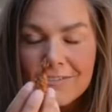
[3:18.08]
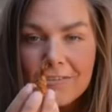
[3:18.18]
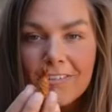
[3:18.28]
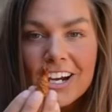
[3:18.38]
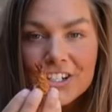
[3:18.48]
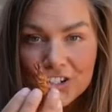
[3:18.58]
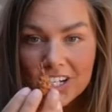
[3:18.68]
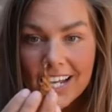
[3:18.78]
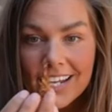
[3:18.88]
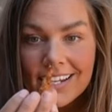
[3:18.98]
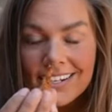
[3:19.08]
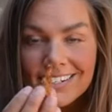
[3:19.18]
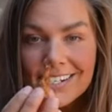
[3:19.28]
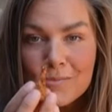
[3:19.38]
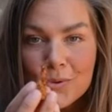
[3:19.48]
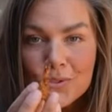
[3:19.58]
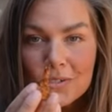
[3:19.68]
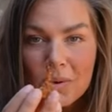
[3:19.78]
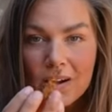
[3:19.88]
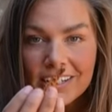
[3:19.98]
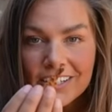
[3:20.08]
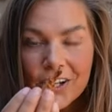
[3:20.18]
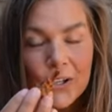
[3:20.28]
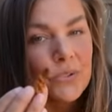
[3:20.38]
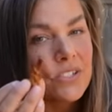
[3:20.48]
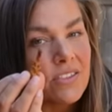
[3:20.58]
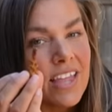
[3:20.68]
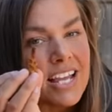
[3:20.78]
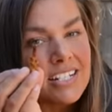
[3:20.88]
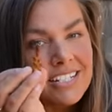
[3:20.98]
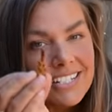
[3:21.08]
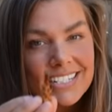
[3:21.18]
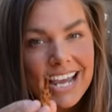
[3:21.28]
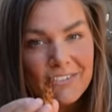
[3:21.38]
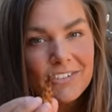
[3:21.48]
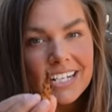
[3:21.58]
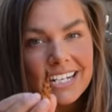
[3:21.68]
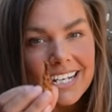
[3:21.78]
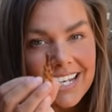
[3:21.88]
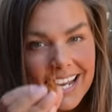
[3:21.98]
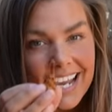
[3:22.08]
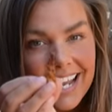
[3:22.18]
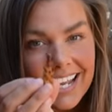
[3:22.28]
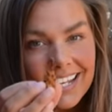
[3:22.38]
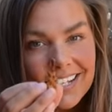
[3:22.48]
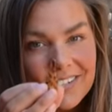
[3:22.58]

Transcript: a freshly nibbled pine cone, so they're definitely here.